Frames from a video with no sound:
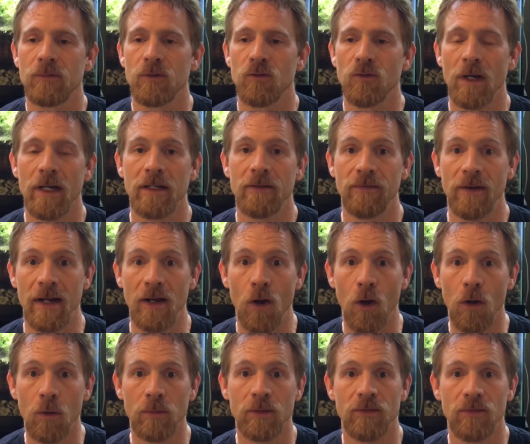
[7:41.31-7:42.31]
trying to find
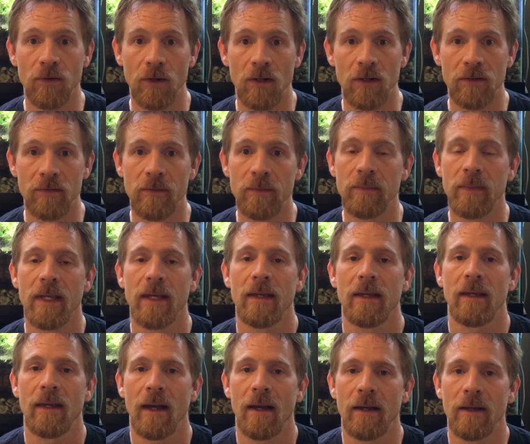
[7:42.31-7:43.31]
homes for all of them
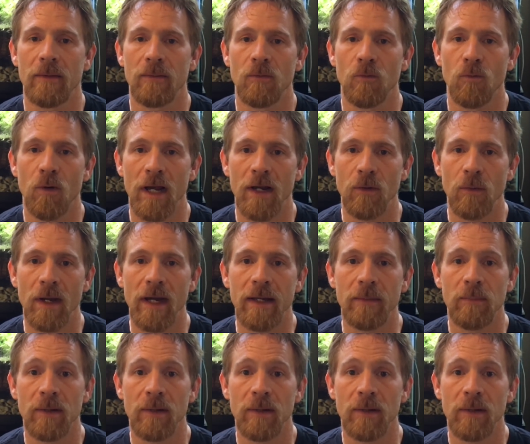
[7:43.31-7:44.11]
um, right away,